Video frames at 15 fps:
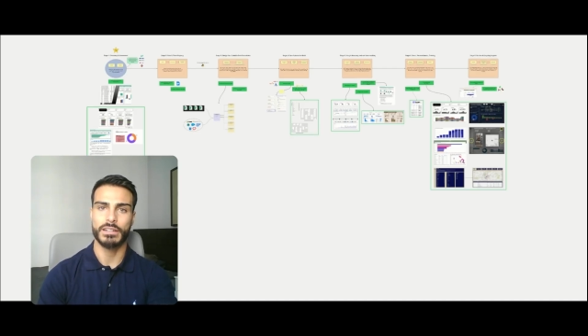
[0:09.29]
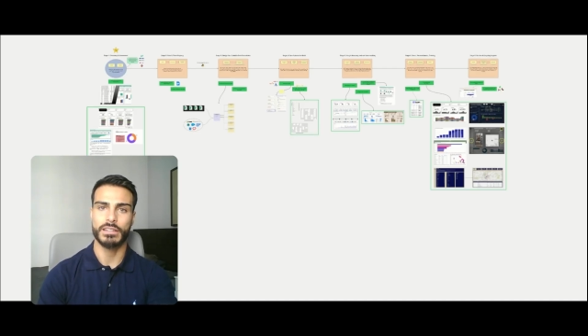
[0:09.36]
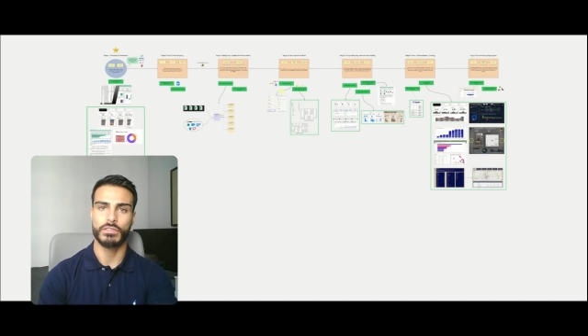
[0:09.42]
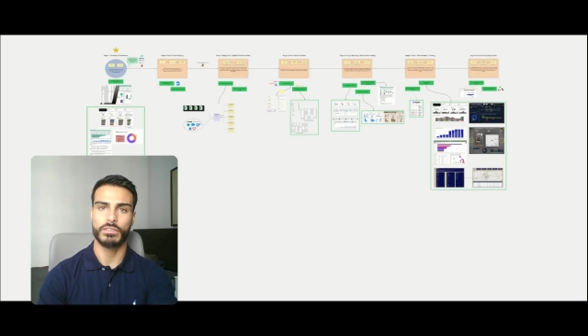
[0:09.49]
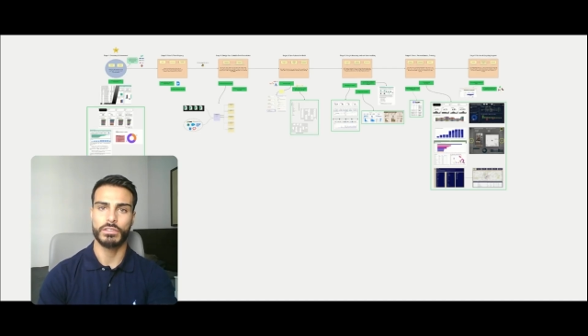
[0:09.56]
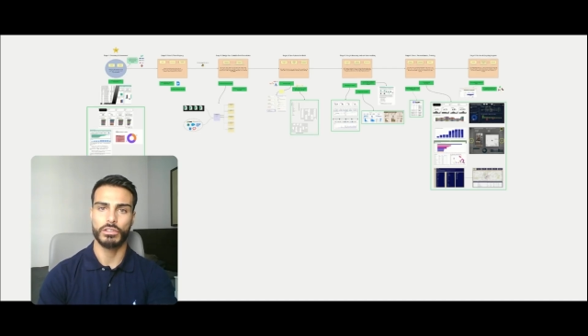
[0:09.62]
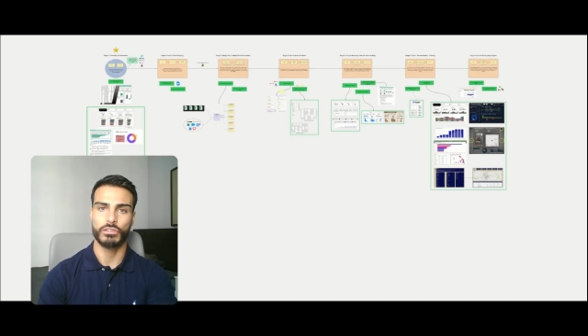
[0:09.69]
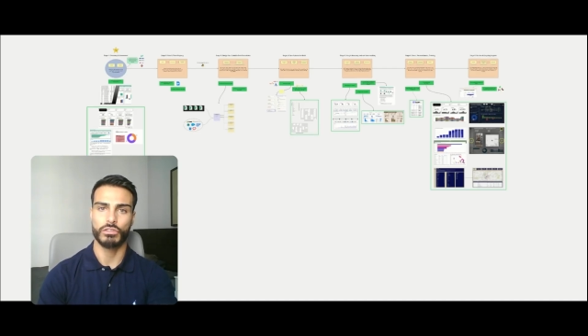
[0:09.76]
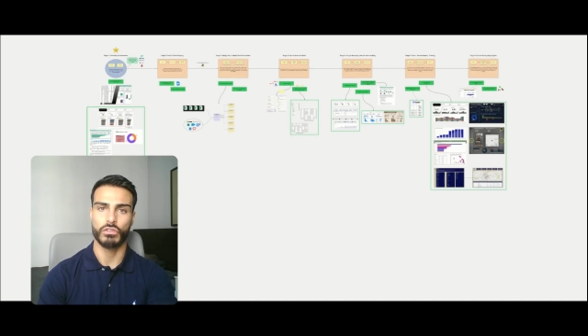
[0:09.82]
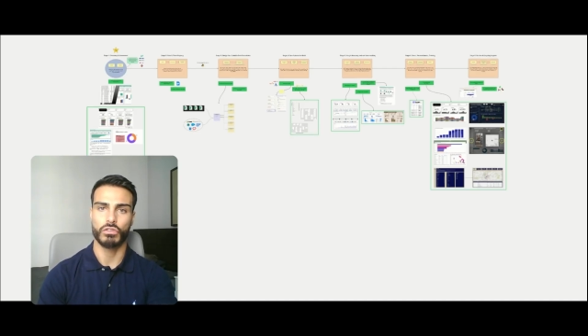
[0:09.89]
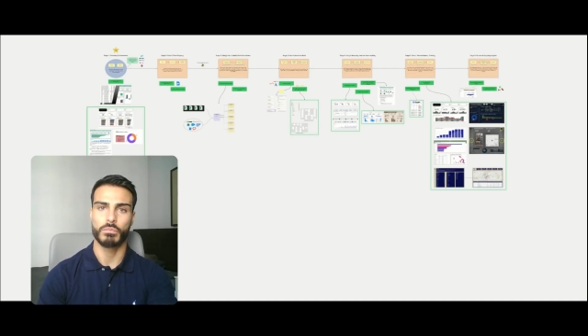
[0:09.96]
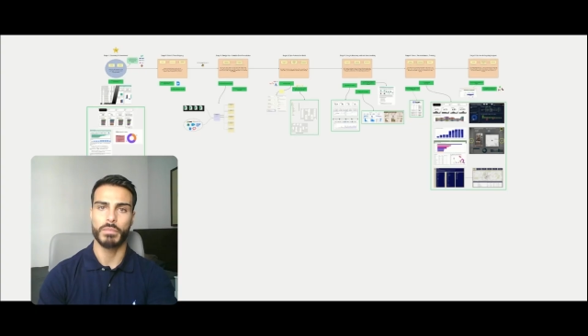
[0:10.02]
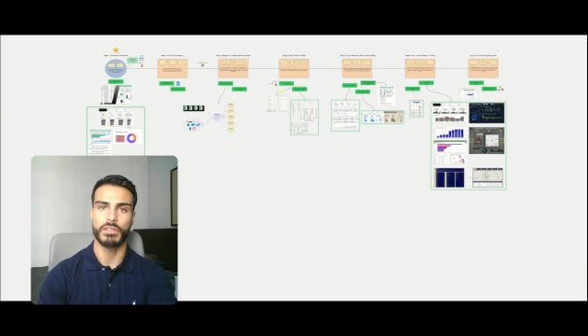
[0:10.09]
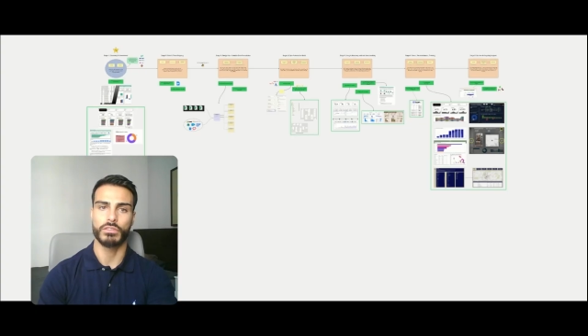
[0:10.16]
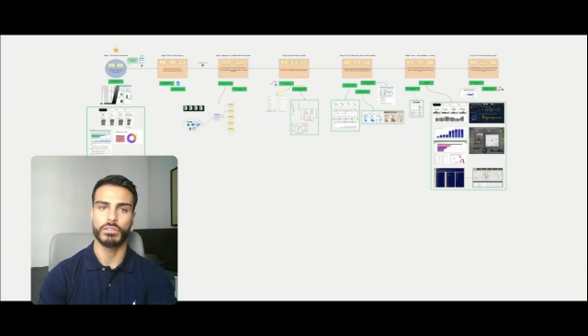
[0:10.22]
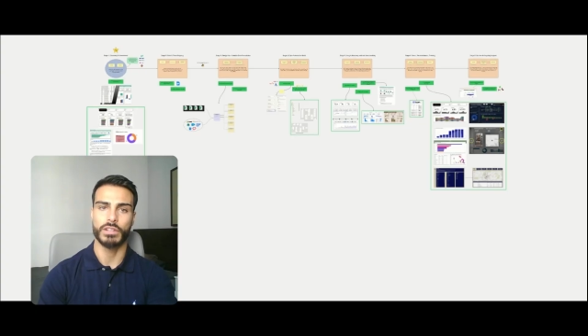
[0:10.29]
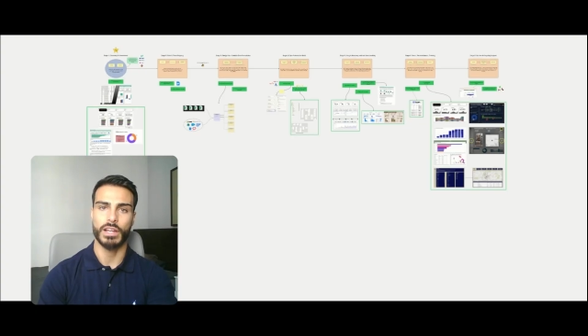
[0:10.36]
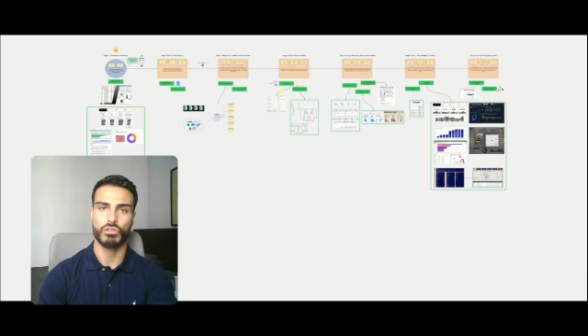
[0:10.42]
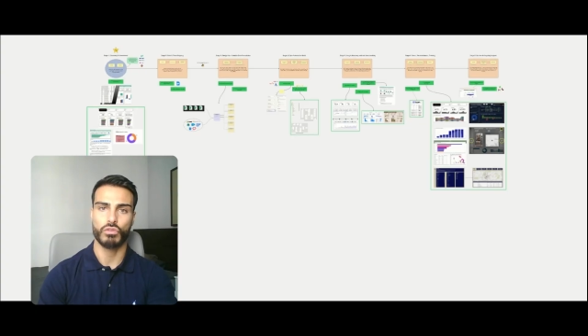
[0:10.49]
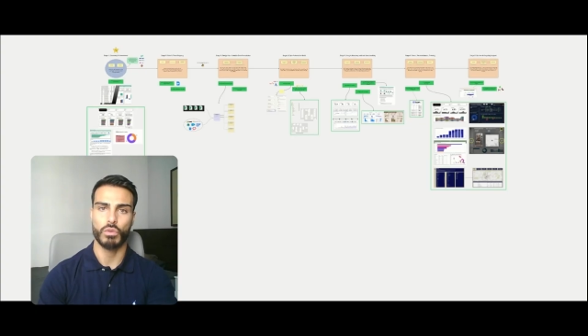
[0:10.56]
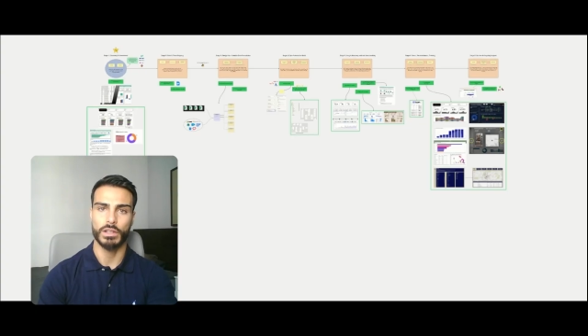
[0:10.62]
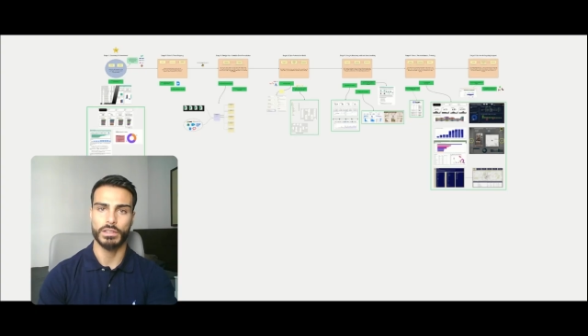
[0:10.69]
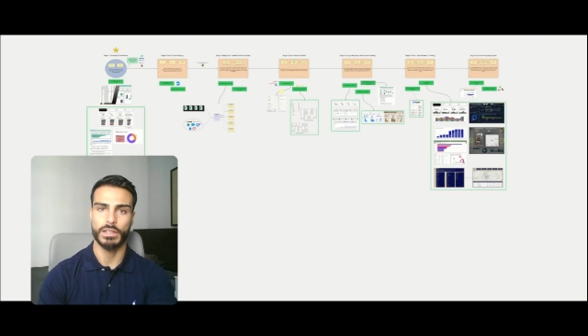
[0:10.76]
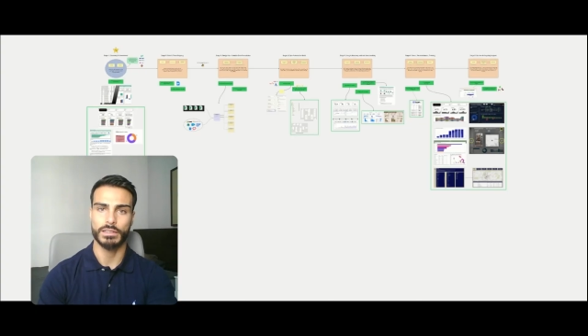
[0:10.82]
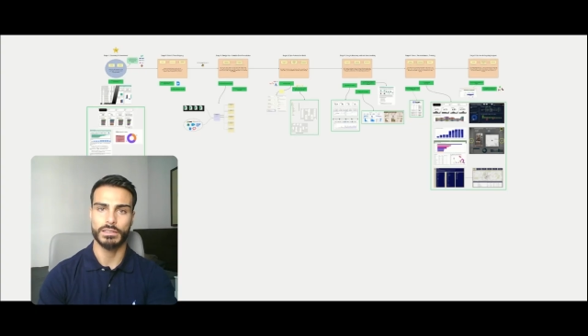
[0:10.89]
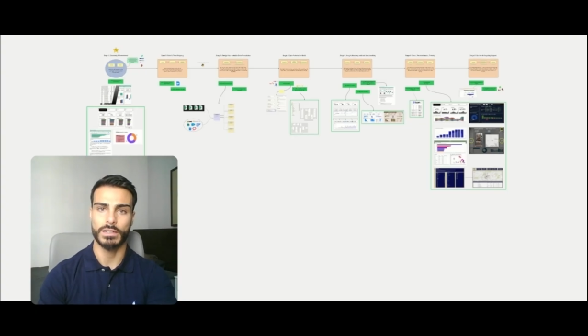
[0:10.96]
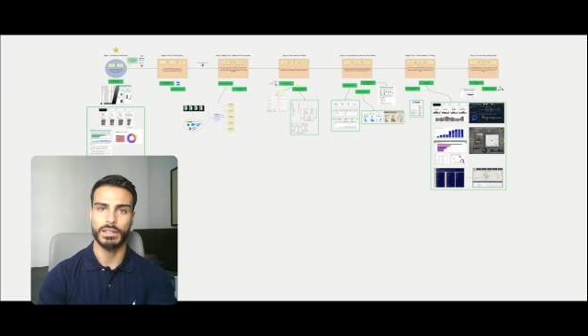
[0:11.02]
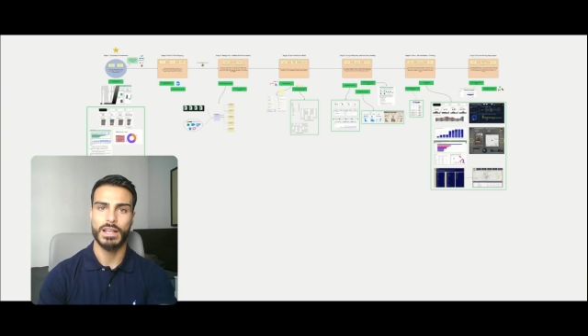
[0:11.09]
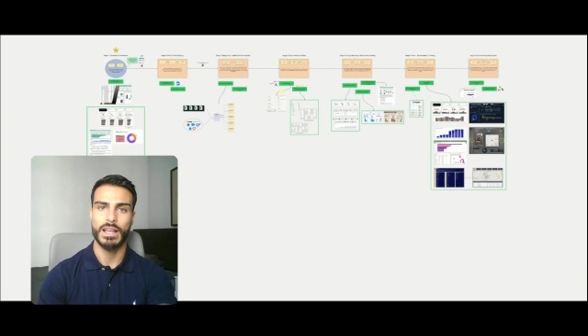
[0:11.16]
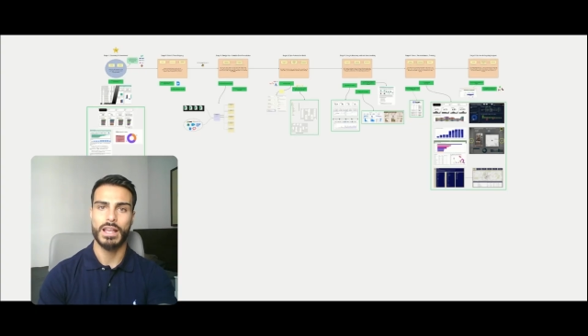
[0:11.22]
decisions based on actual
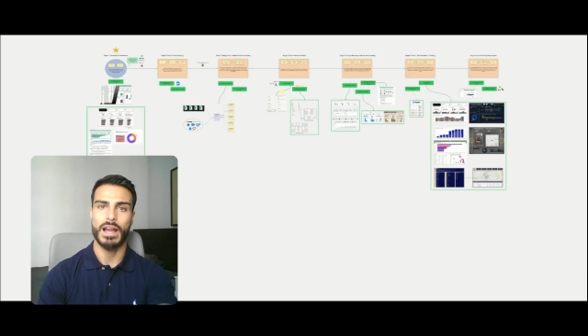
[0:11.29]
data,